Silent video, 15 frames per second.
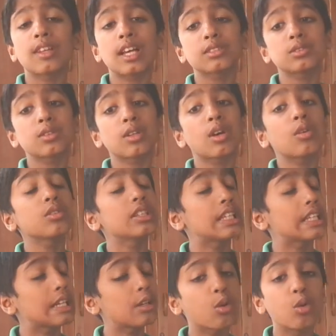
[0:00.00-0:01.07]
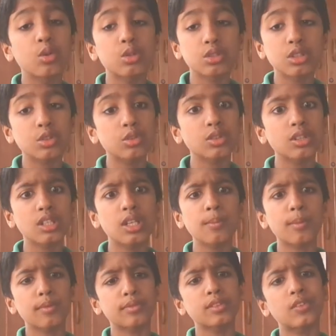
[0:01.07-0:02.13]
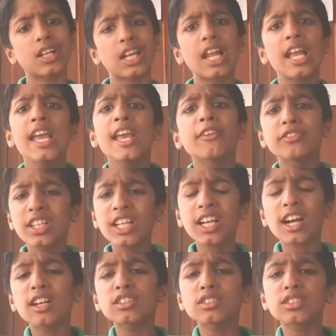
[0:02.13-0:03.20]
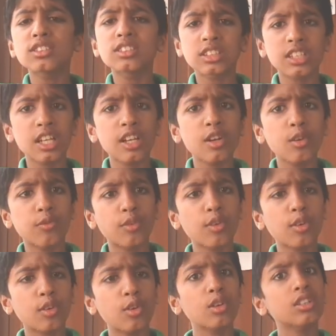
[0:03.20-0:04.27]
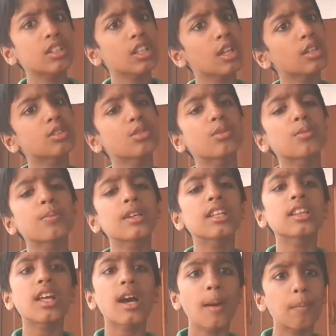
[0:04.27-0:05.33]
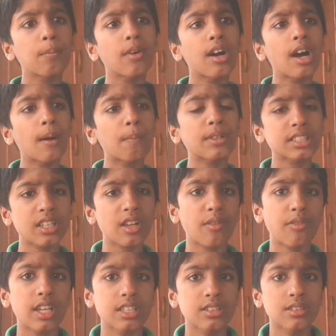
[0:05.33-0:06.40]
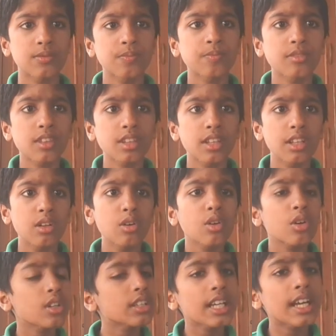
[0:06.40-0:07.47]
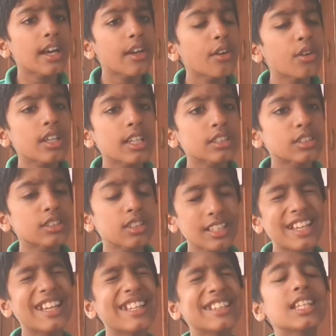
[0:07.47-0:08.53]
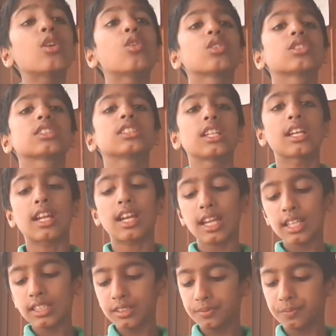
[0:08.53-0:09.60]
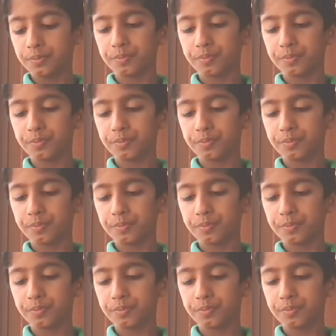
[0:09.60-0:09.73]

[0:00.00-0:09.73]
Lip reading: That's how they goes into the deep of the water. They can't stay for long. They should be in the upper surface, or they cannot get the oxygen, right?